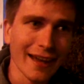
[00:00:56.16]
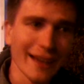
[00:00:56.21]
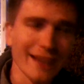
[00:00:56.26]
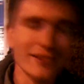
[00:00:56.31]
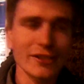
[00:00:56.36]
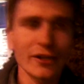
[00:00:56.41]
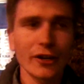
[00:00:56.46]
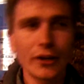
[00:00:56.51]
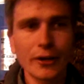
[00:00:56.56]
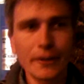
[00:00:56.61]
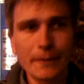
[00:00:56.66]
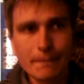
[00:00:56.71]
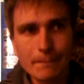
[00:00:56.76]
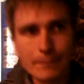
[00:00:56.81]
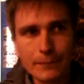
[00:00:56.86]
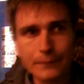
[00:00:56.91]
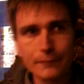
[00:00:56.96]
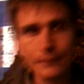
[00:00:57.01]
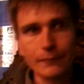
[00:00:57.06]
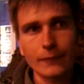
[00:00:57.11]
And so
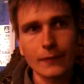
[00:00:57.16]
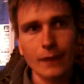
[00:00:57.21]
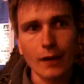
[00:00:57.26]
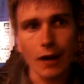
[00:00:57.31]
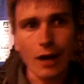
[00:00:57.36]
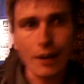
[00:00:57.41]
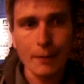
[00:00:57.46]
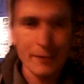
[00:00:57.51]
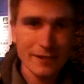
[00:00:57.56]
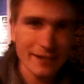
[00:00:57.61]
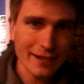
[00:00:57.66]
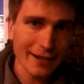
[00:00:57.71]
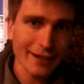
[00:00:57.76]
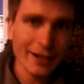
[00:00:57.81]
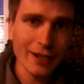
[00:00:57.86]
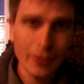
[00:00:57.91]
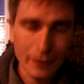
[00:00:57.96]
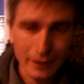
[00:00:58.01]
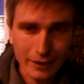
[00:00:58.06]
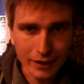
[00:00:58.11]
I
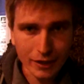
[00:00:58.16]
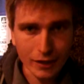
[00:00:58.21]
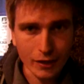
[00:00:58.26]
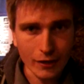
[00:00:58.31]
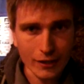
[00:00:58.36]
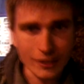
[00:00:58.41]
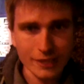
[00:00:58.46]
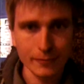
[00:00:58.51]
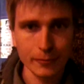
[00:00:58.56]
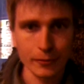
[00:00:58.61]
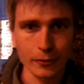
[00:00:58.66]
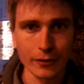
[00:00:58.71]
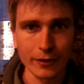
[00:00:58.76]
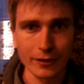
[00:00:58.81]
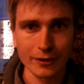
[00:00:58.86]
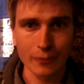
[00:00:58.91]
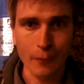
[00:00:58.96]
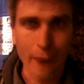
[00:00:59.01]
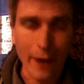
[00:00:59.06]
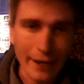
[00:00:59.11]
presented her with the gospel
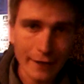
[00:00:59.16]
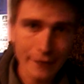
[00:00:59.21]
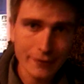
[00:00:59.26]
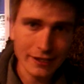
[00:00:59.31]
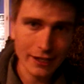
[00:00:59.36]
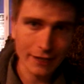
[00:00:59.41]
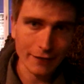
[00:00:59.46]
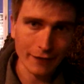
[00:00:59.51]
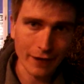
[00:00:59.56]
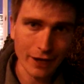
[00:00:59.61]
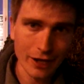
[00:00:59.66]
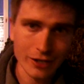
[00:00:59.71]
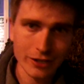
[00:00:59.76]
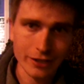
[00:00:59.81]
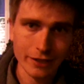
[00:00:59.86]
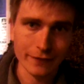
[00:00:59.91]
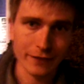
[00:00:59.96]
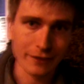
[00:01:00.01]
and the way of salvation.